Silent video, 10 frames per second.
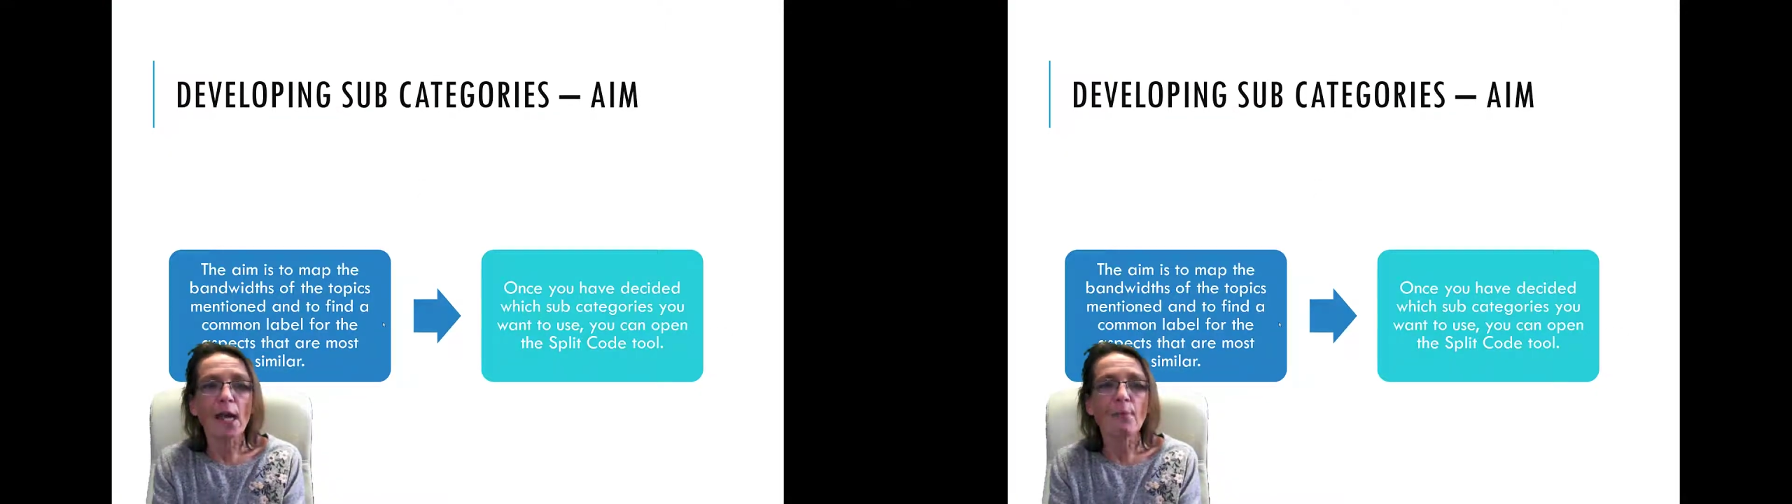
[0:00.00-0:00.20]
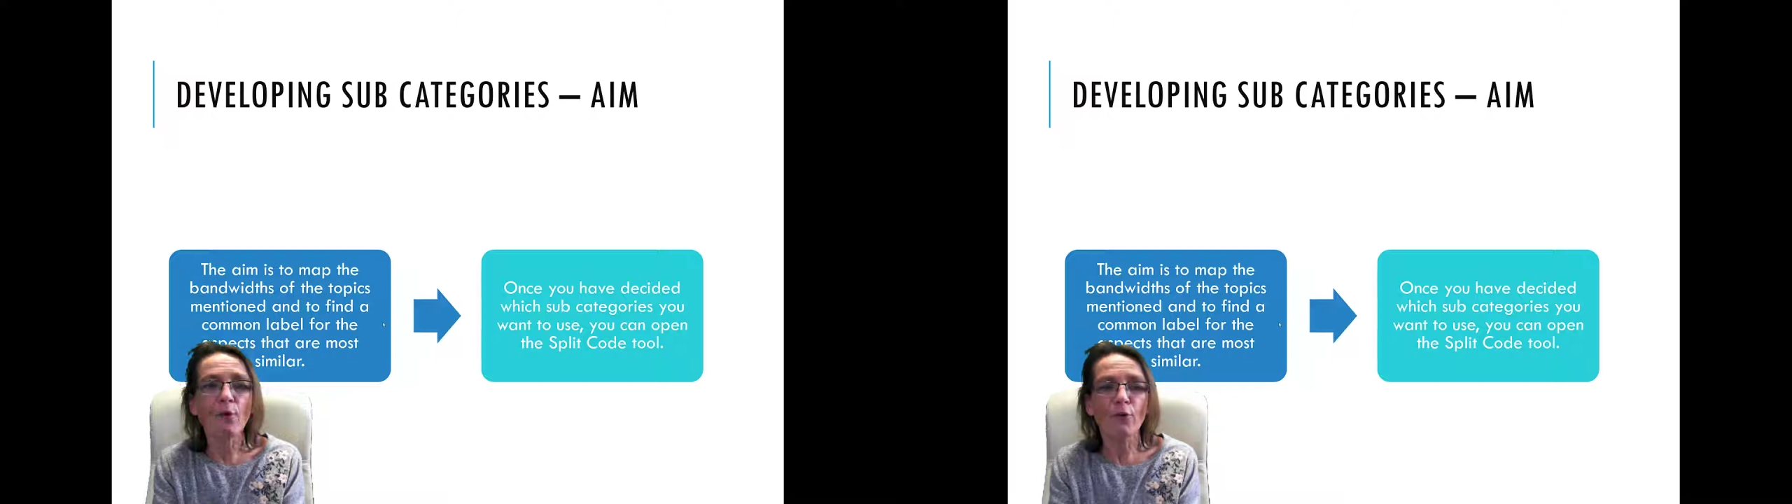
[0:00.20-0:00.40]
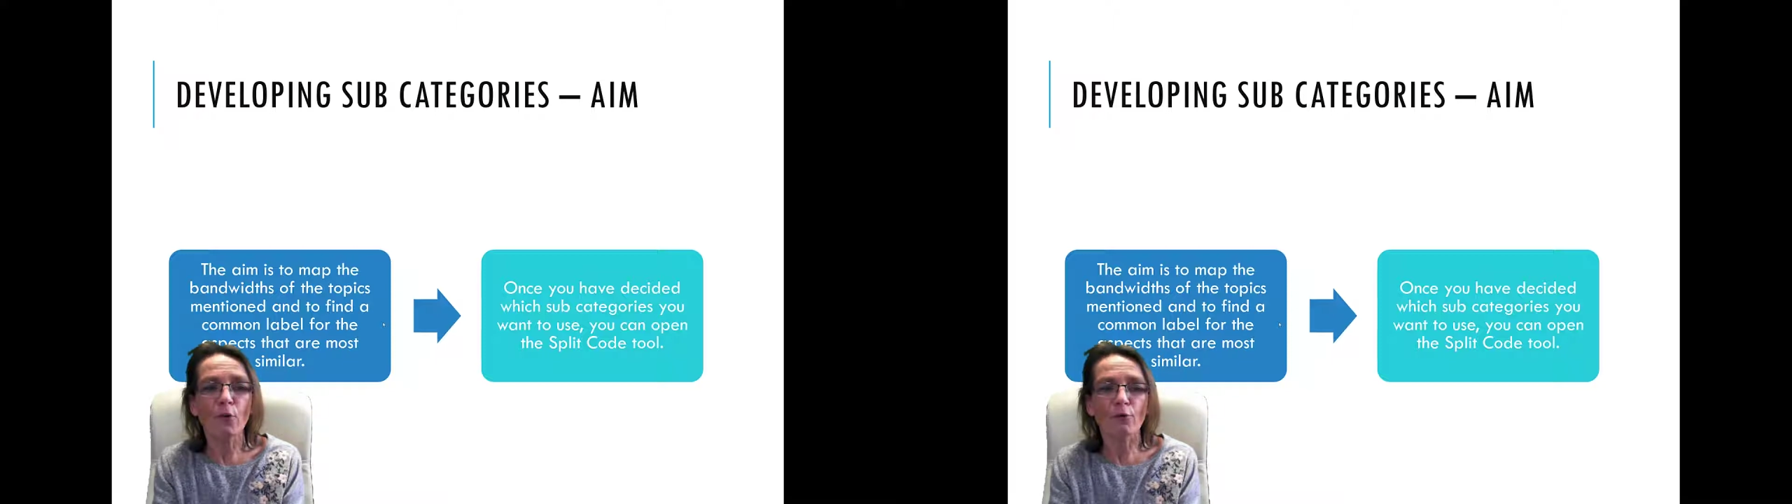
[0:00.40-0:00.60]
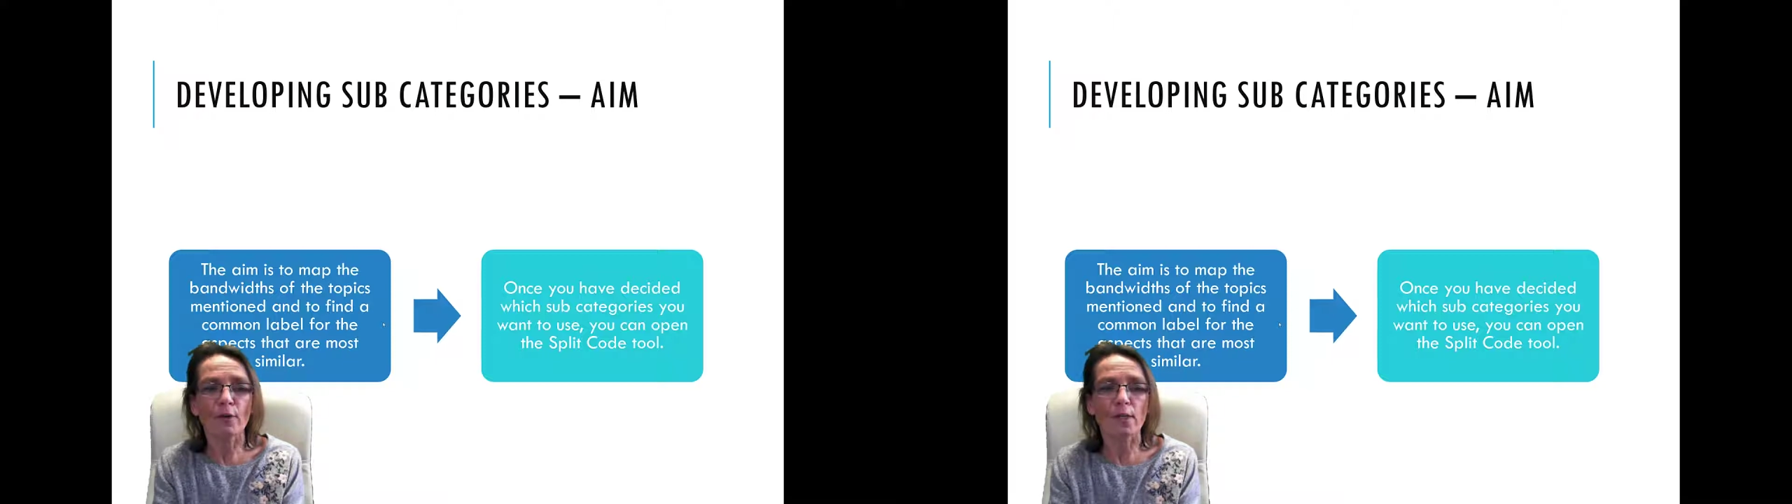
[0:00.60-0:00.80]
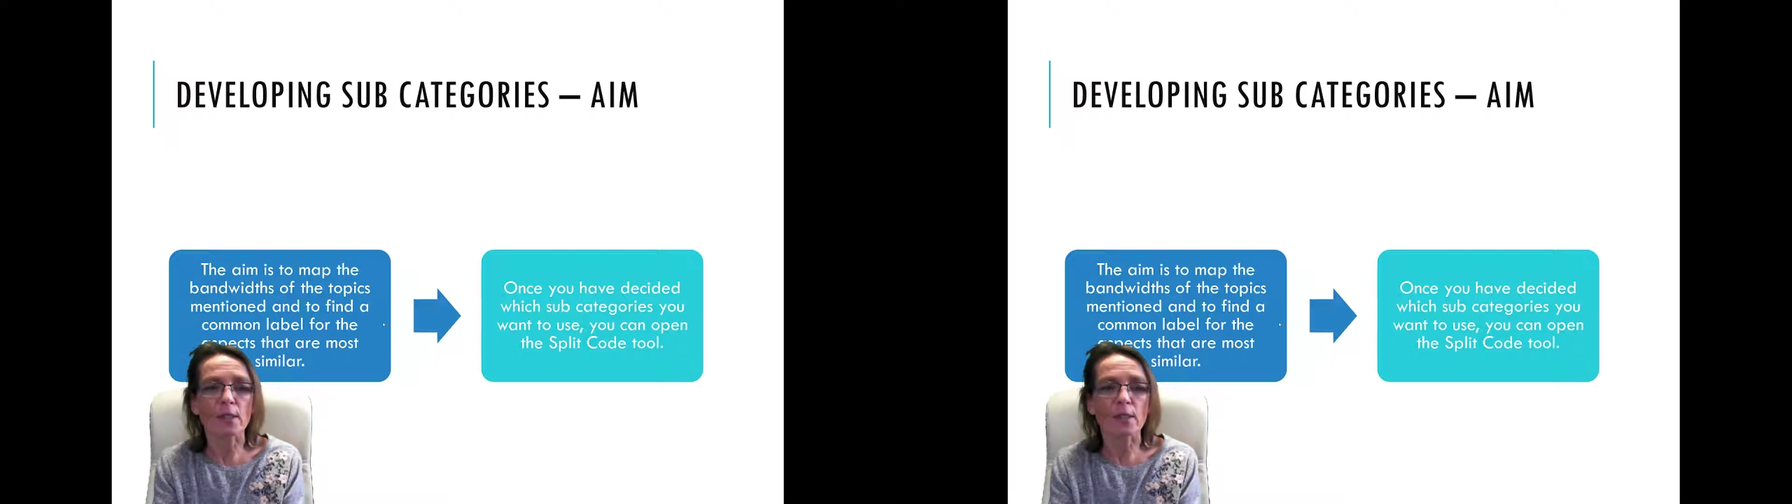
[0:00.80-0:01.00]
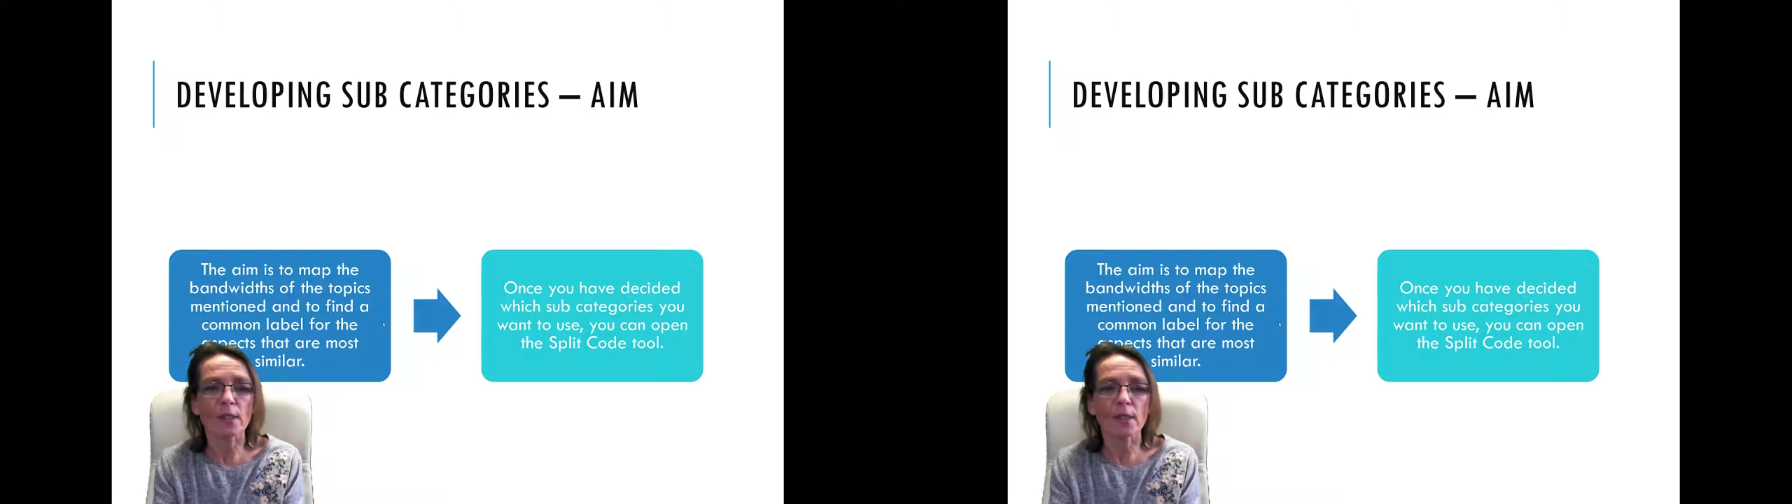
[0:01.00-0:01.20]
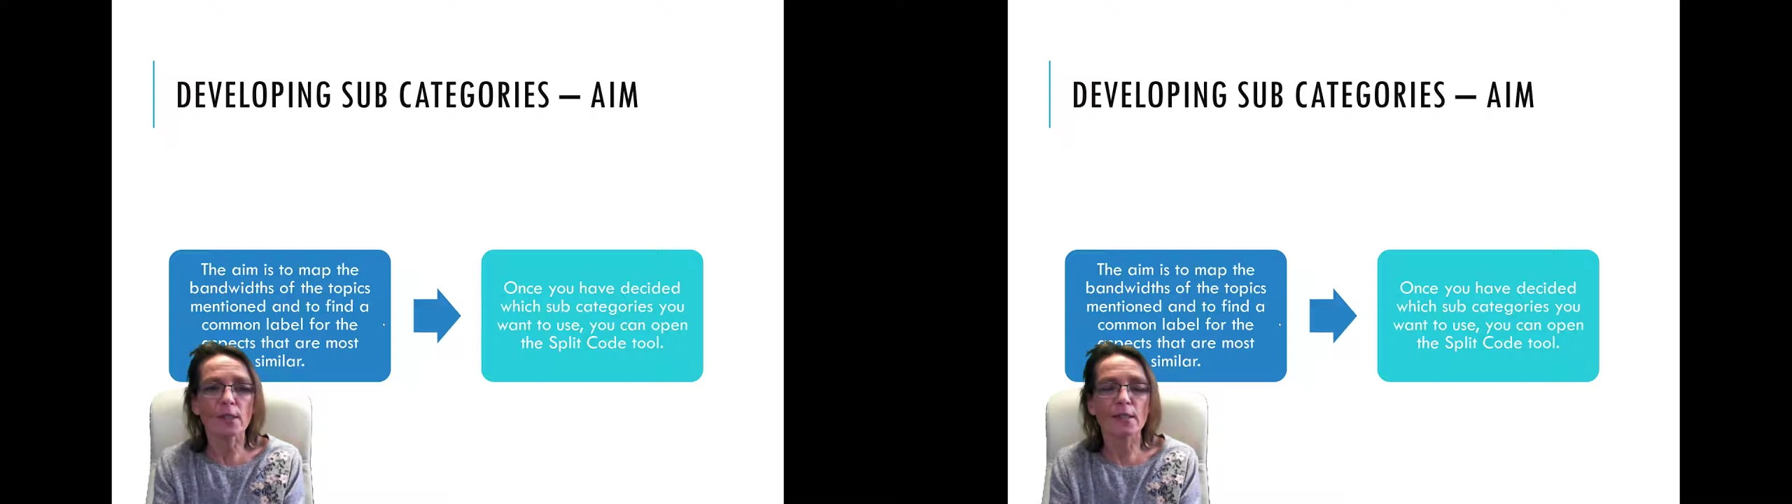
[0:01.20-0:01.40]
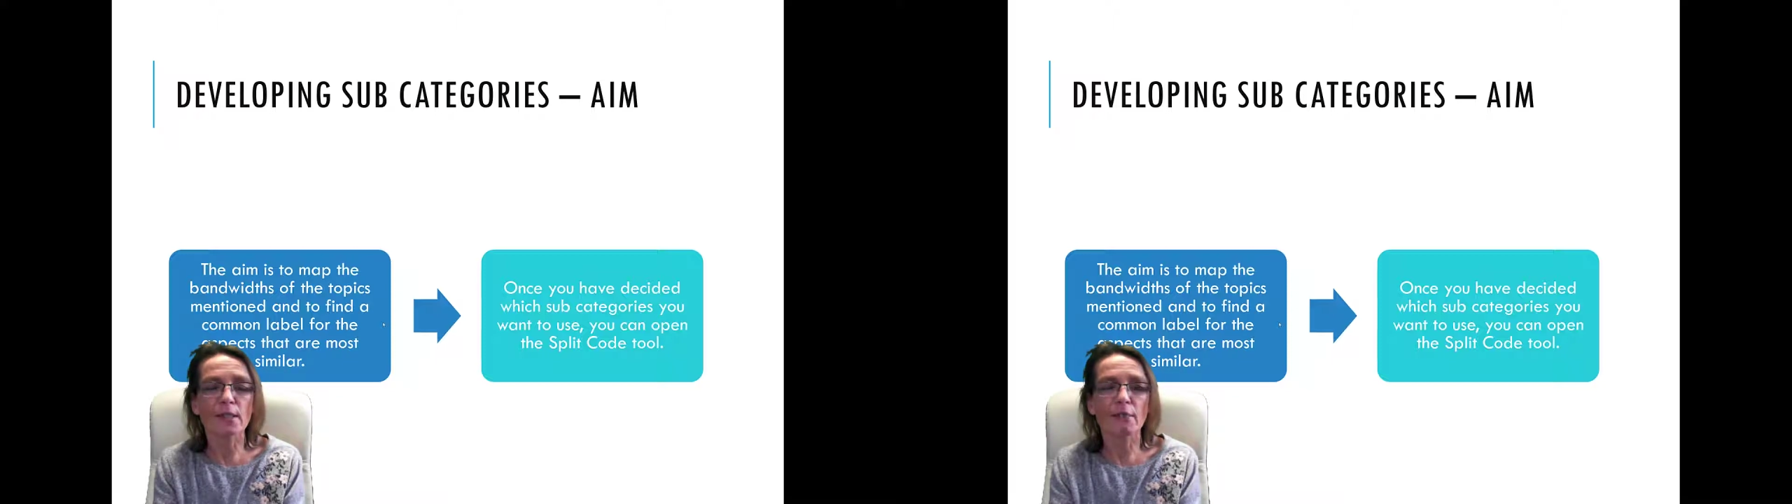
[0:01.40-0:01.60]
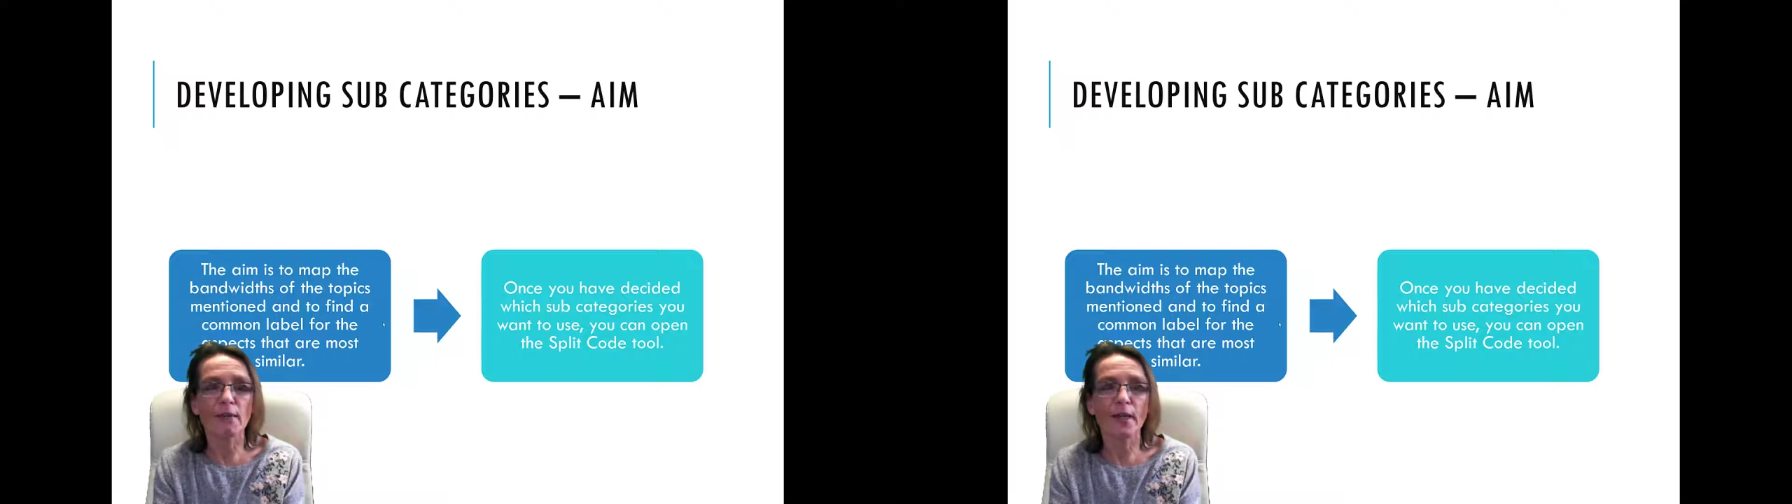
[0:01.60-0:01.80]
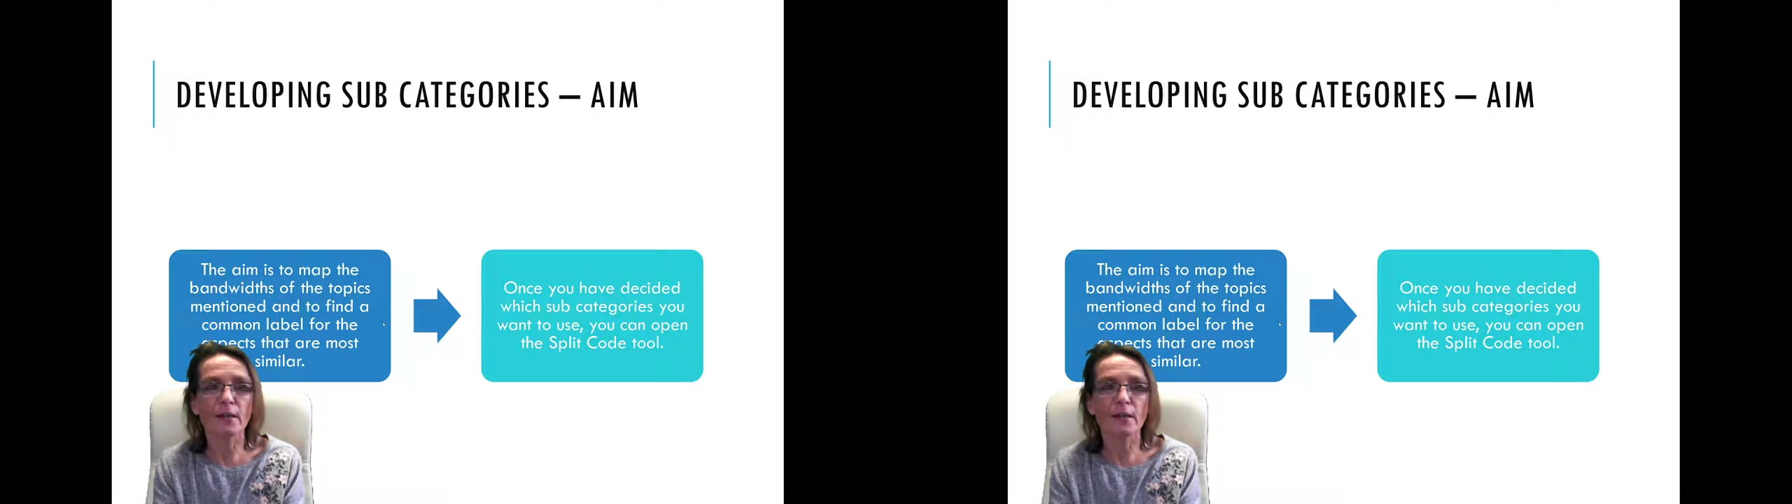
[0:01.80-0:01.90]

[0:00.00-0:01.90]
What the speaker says: The aim of all of this is